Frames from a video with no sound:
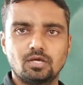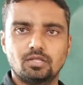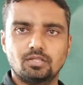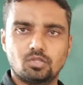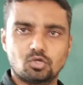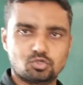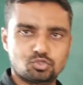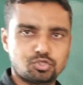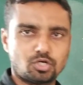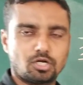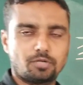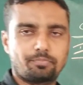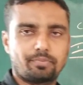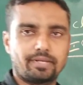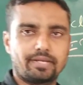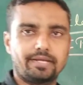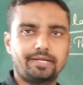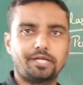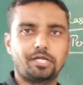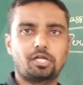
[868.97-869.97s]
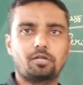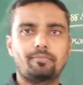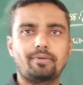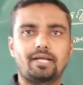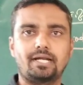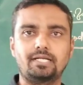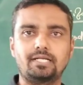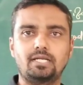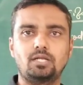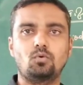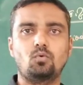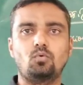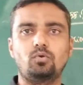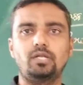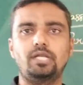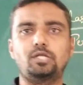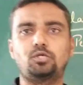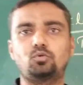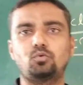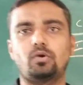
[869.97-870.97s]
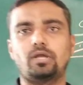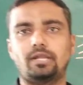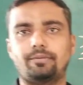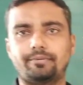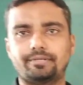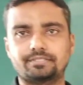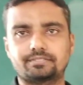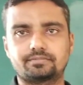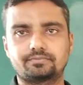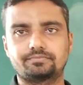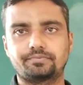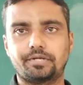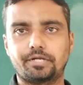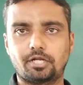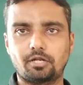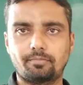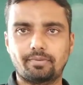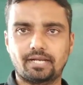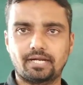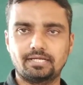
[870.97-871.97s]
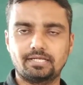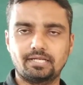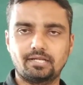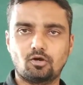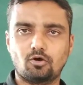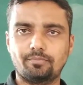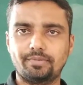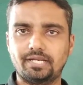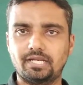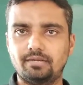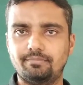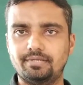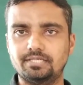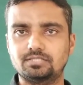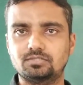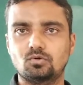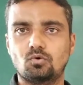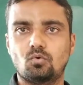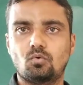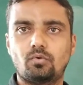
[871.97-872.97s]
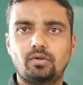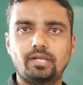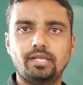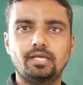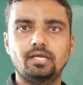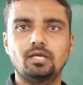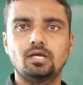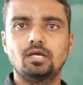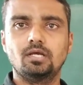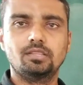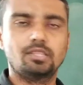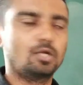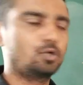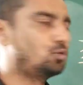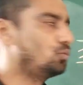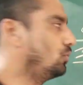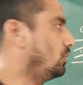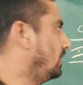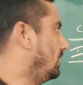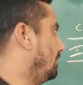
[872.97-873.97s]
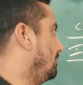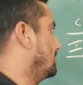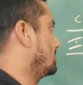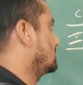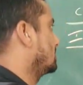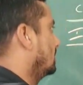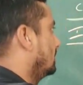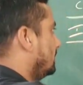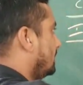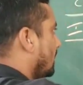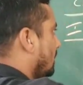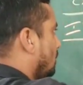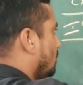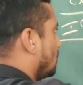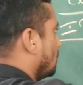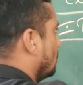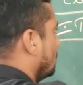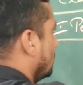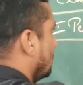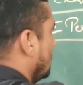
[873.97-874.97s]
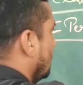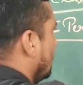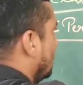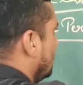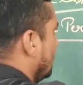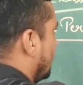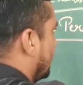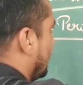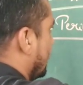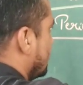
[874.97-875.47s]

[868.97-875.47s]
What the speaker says: the short period, it will be containing only 2 elements. It will be containing how many elements? Only the 2 elements. That